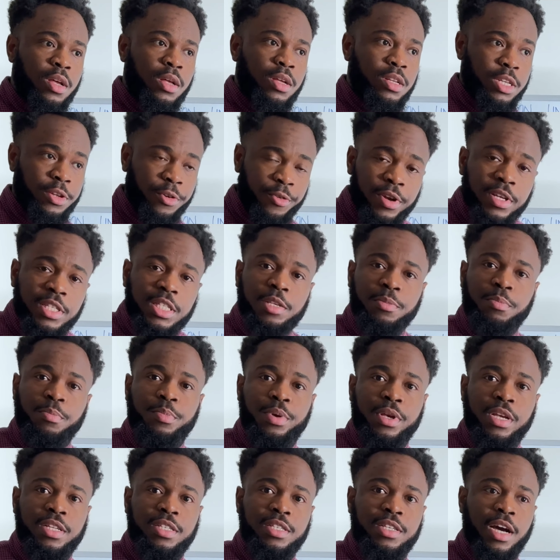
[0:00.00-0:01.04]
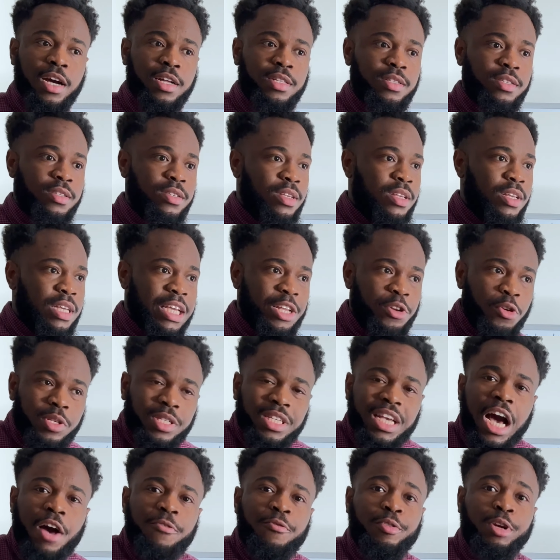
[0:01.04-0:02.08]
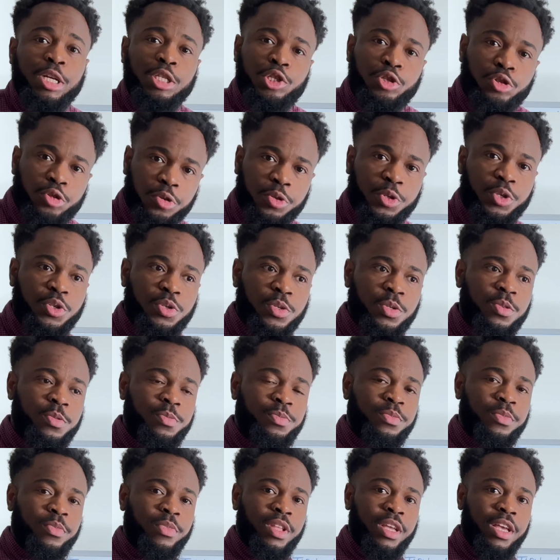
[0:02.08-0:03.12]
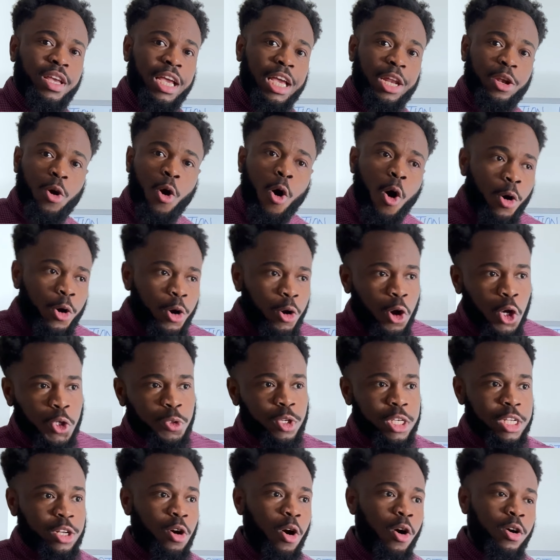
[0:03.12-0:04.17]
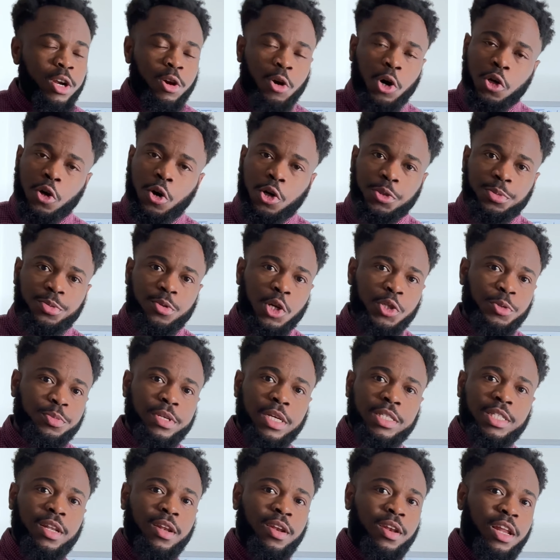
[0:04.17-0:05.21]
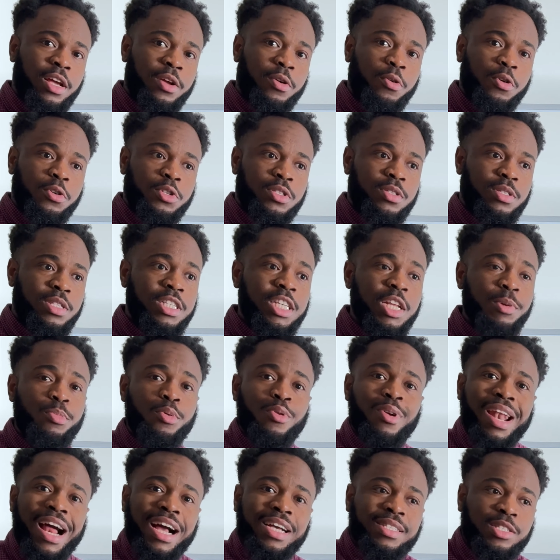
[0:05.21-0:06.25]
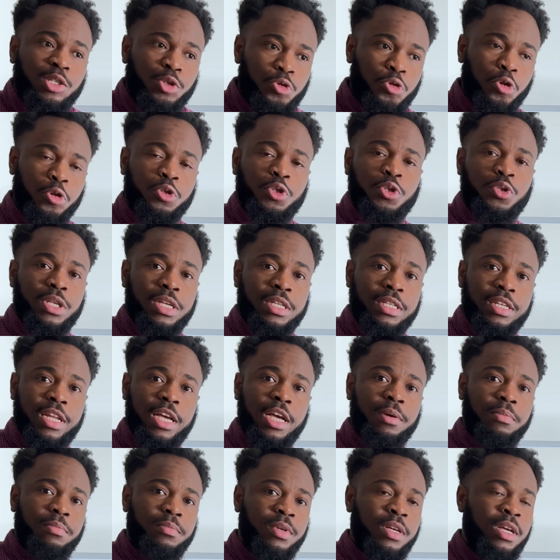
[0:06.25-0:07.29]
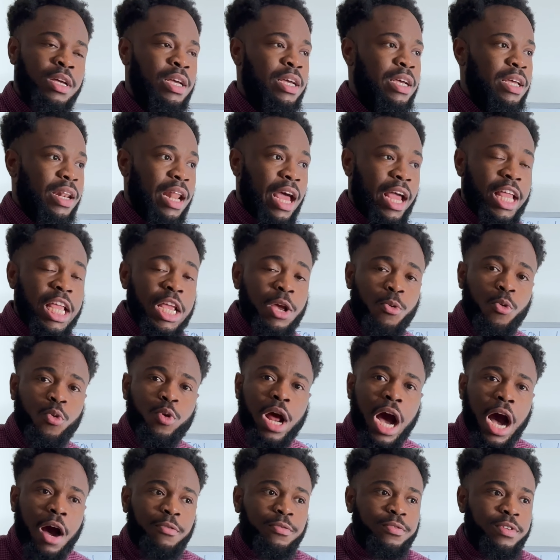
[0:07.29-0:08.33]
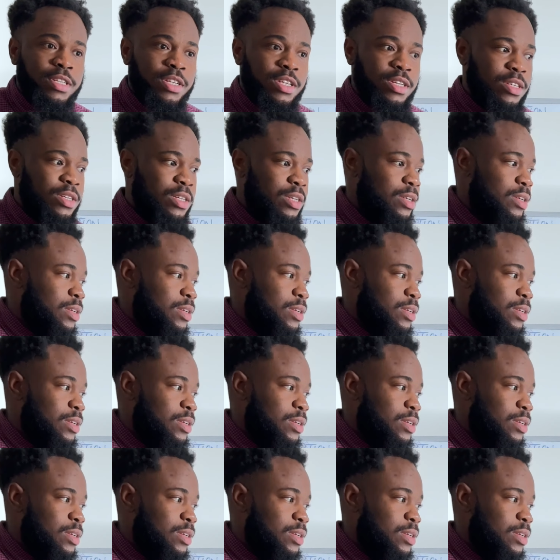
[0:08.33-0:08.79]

The reason being that he doesn't have any trust in all the, in all the hospitals in Lagos, Tinubu lacks trust in them that he would have the,